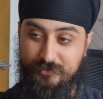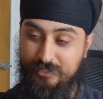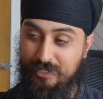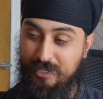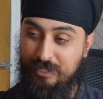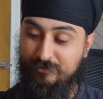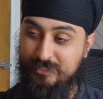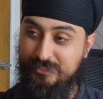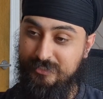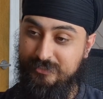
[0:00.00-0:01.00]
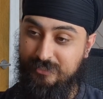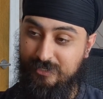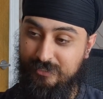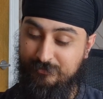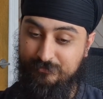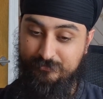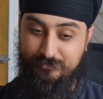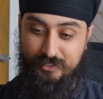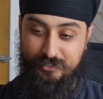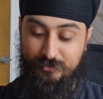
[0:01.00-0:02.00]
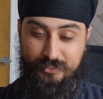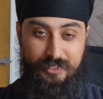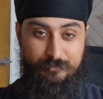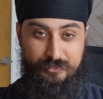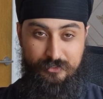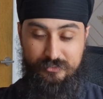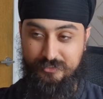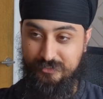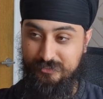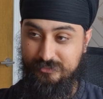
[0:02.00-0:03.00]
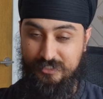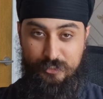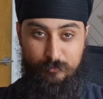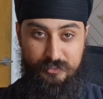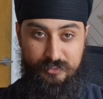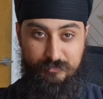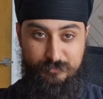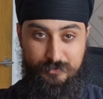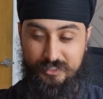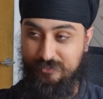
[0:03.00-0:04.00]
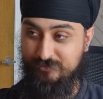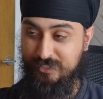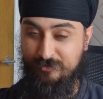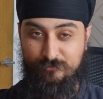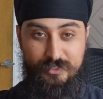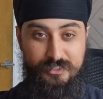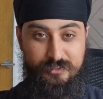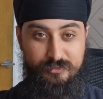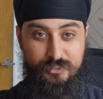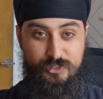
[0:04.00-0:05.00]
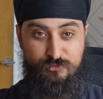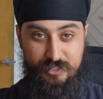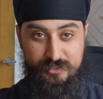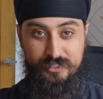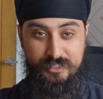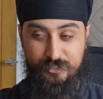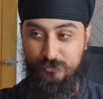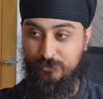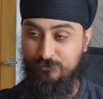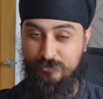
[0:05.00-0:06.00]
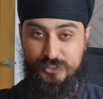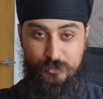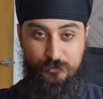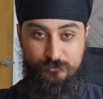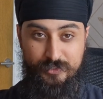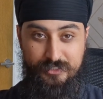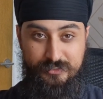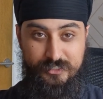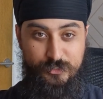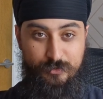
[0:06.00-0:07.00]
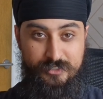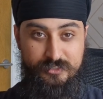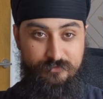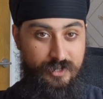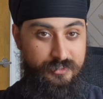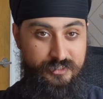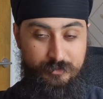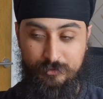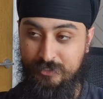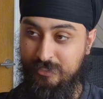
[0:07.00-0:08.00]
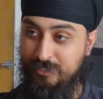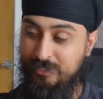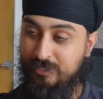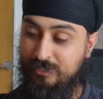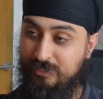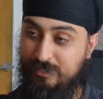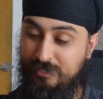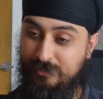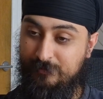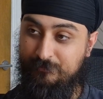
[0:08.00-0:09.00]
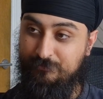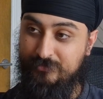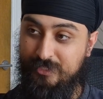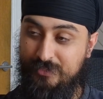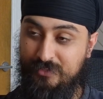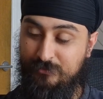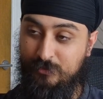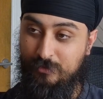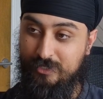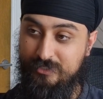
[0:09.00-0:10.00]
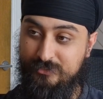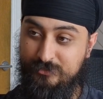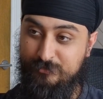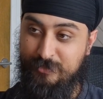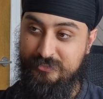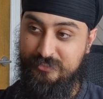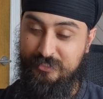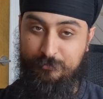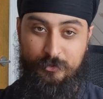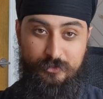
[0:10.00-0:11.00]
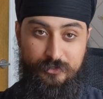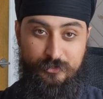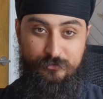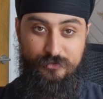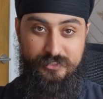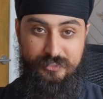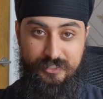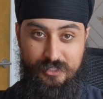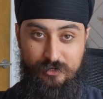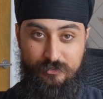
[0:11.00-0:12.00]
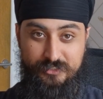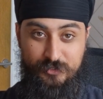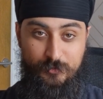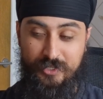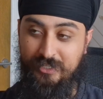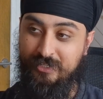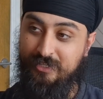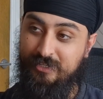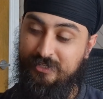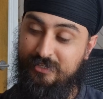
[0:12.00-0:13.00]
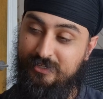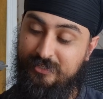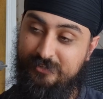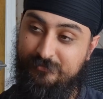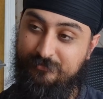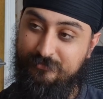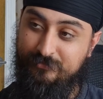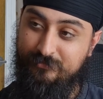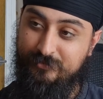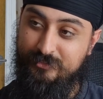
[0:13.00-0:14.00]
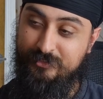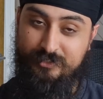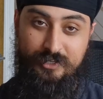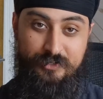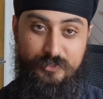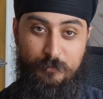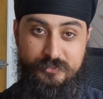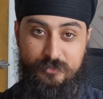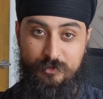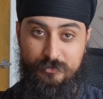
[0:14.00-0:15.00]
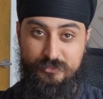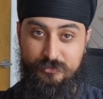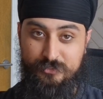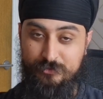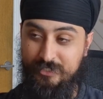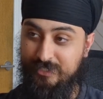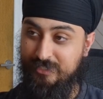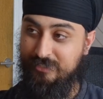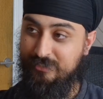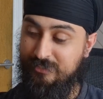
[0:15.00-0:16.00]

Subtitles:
have an easier time looking at methodologies, adopting them as beliefs, and really strengthening your resolve in situations of hardship. And that requires you to basically put your reasoning and your logic away. So kind of the opposite of what we're sort of doing here,